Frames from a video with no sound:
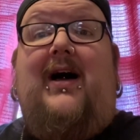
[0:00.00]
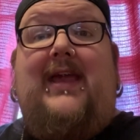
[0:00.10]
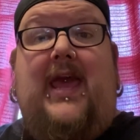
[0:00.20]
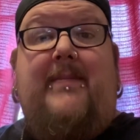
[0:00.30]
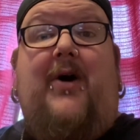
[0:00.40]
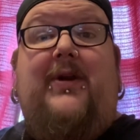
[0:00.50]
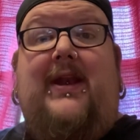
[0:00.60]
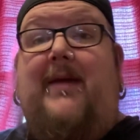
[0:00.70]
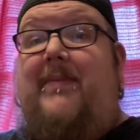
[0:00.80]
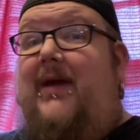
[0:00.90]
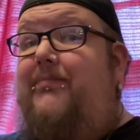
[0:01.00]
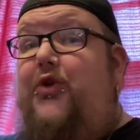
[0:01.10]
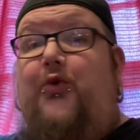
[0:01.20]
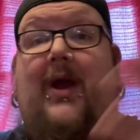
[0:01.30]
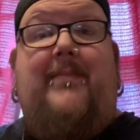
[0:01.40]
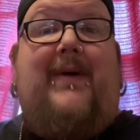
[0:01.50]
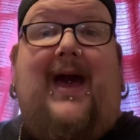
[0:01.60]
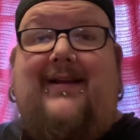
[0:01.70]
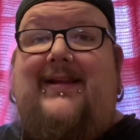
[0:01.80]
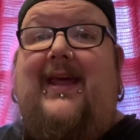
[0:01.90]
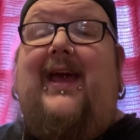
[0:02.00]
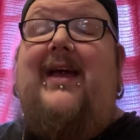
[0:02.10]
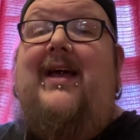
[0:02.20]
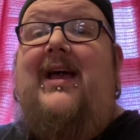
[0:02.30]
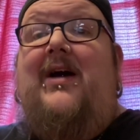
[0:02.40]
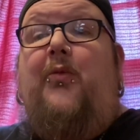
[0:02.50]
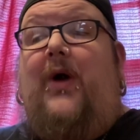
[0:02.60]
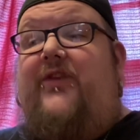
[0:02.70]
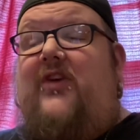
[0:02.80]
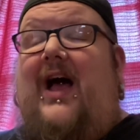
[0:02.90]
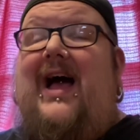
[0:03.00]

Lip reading: came out in a big Blu Ray pack today, which